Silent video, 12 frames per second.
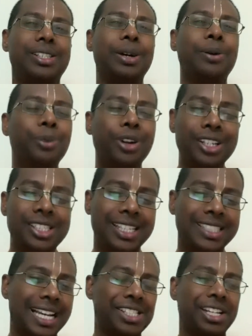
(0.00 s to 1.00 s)
So
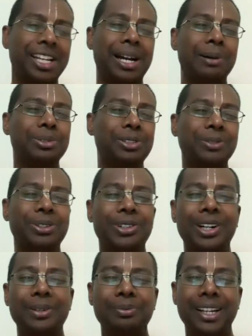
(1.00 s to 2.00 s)
Mauritius actually comes from the
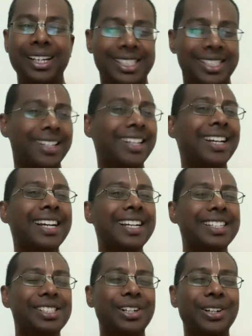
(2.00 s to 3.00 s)
word Marich.
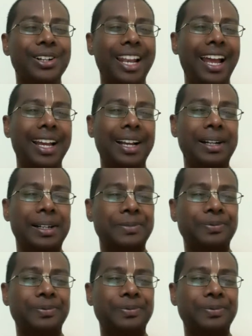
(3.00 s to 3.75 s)
So like,